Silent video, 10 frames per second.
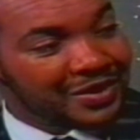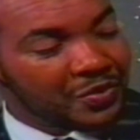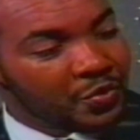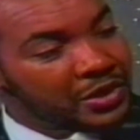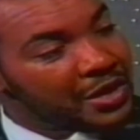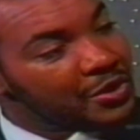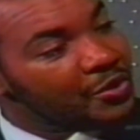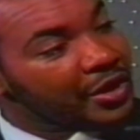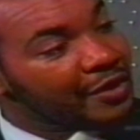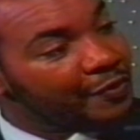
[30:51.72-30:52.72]
What are you
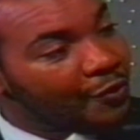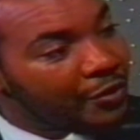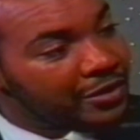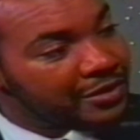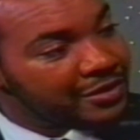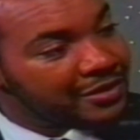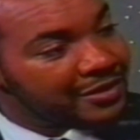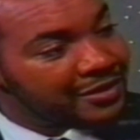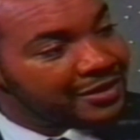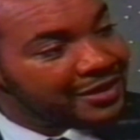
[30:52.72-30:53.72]
looking for
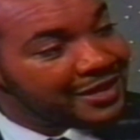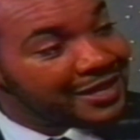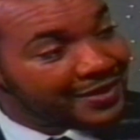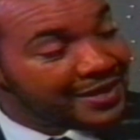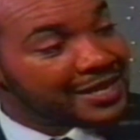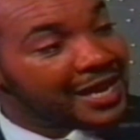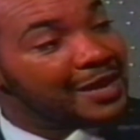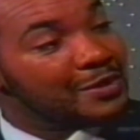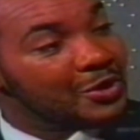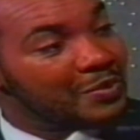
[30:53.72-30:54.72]
in this
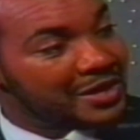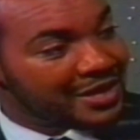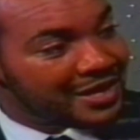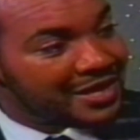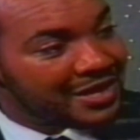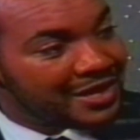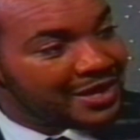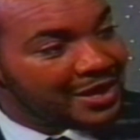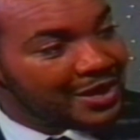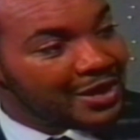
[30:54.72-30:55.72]
calypso business?
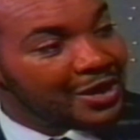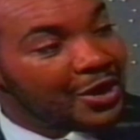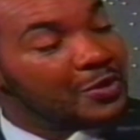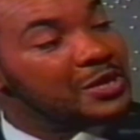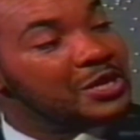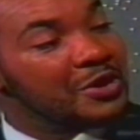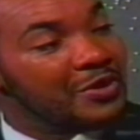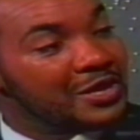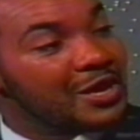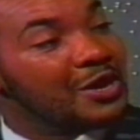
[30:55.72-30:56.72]
How
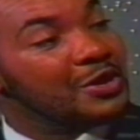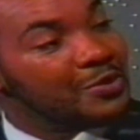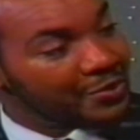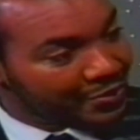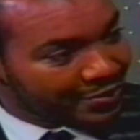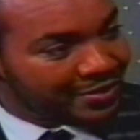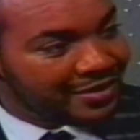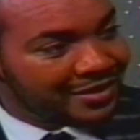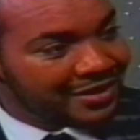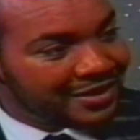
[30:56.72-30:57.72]
serious are you
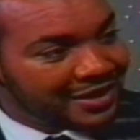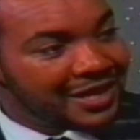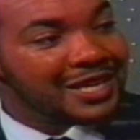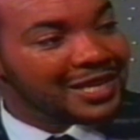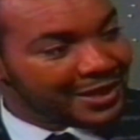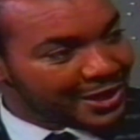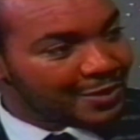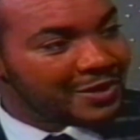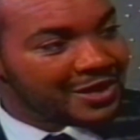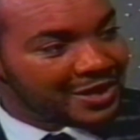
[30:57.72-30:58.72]
in
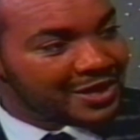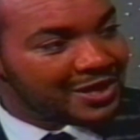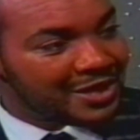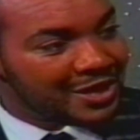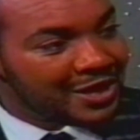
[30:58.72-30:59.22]
this business?